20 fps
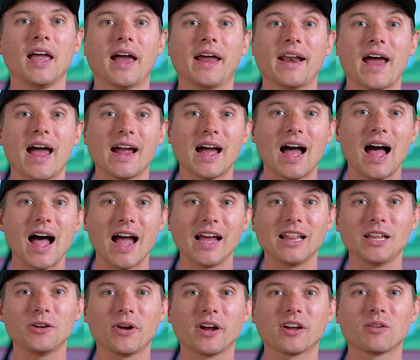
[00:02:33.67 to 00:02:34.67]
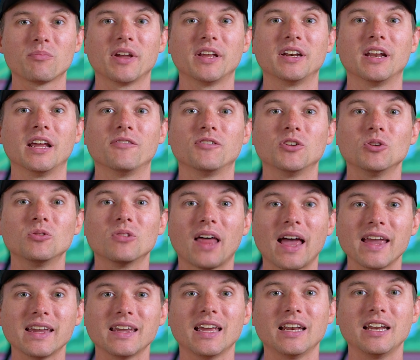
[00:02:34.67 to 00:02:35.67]
And I highly recommend, if you
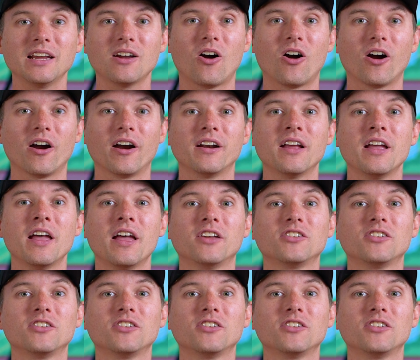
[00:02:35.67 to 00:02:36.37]
like hitting hard,